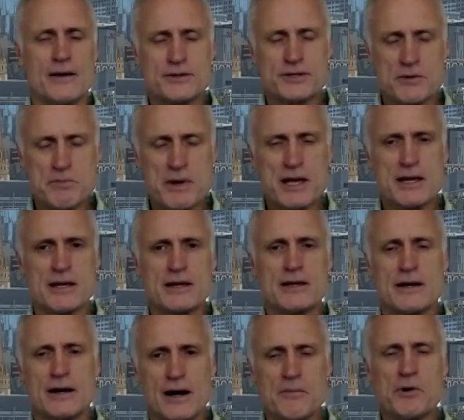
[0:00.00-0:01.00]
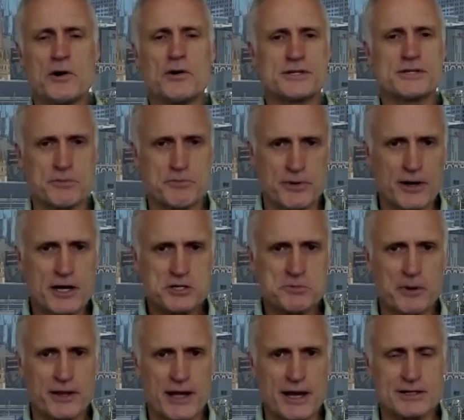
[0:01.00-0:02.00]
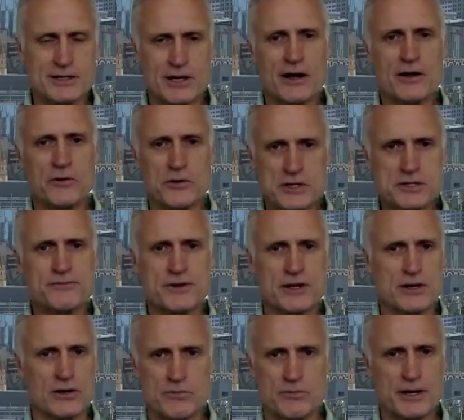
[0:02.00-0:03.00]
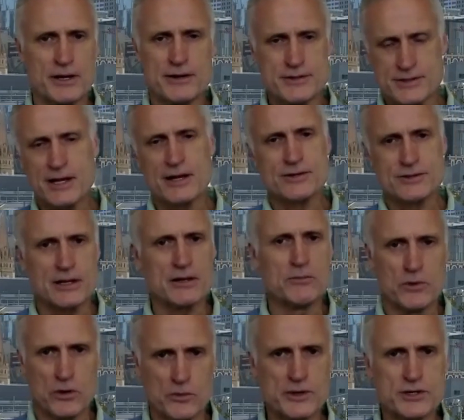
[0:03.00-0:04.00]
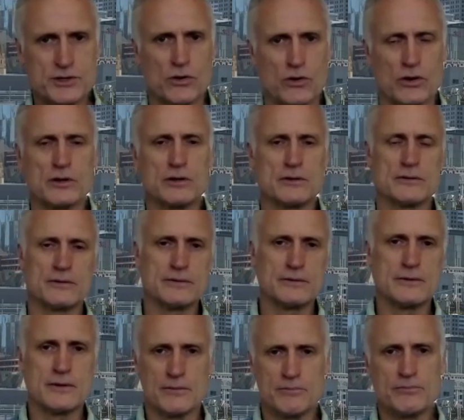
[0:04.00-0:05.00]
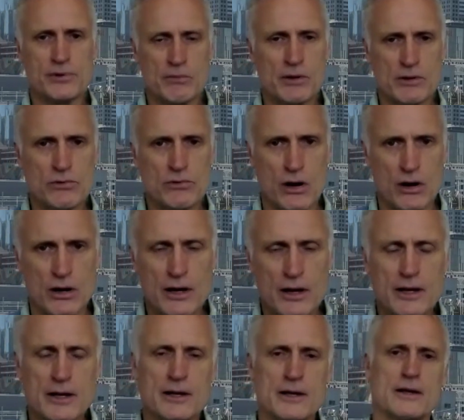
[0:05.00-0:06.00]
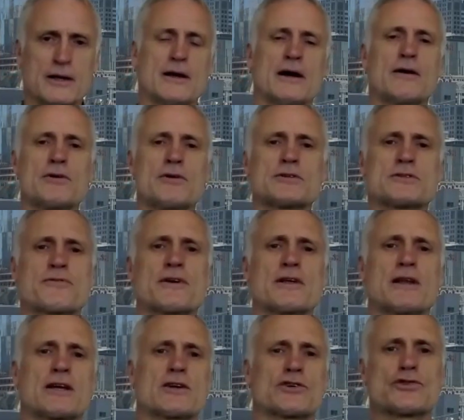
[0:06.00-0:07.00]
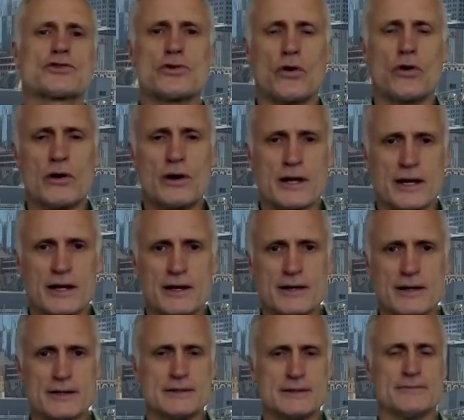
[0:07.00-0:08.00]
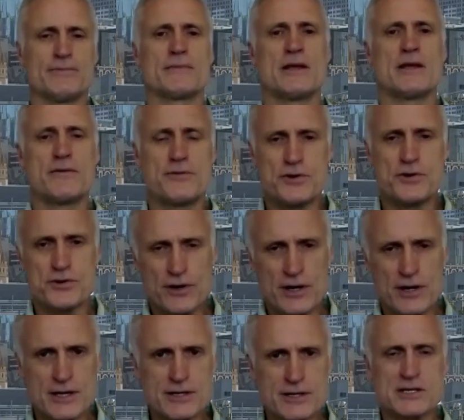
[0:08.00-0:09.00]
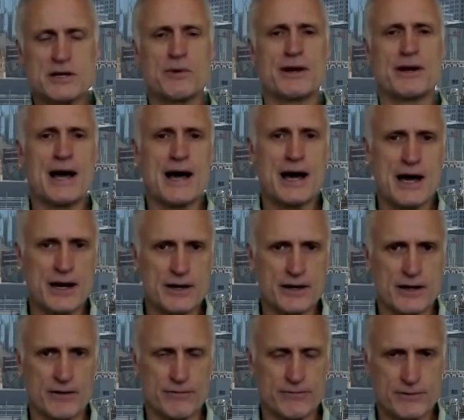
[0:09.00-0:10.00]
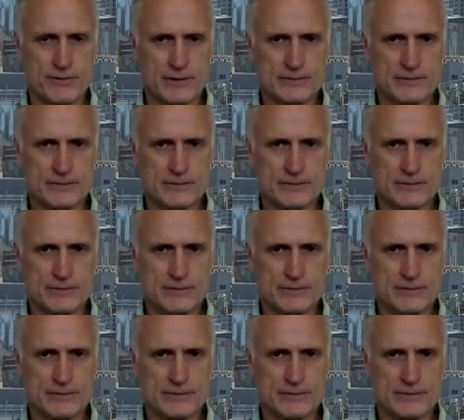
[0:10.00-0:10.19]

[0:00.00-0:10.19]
To me, I'm always surprised by that because I always feel, but it sounds like the more we talk, I'm probably wrong. I always feel like surely if you train someone hard enough,